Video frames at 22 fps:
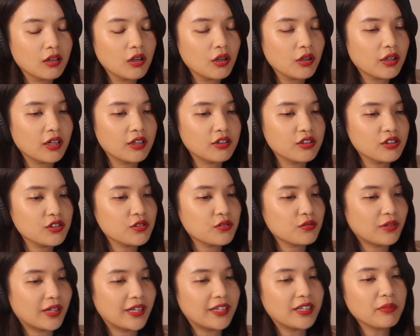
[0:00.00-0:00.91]
Okay, just
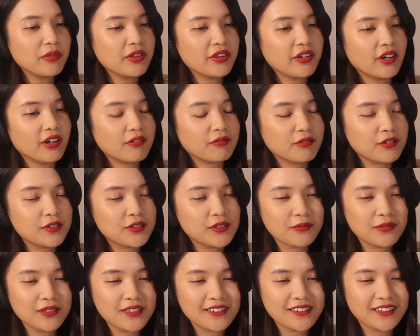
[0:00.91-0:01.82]
random thought, for
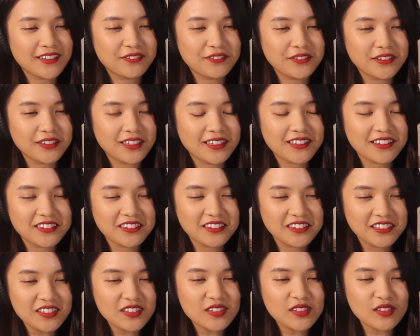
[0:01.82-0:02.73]
some reason I feel
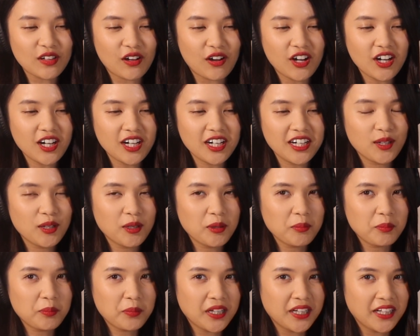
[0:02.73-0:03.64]
like this song
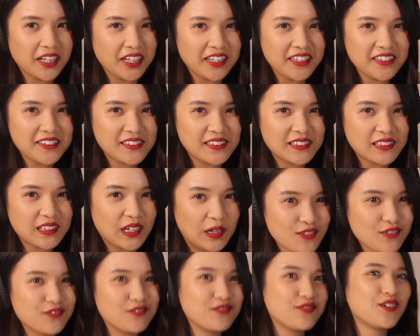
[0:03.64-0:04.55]
plus
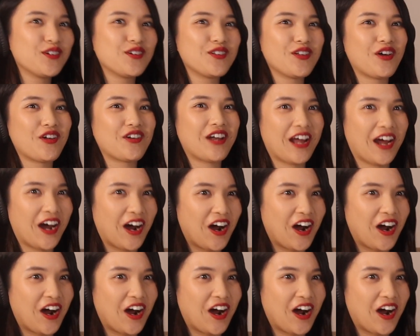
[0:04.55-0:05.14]
a full-on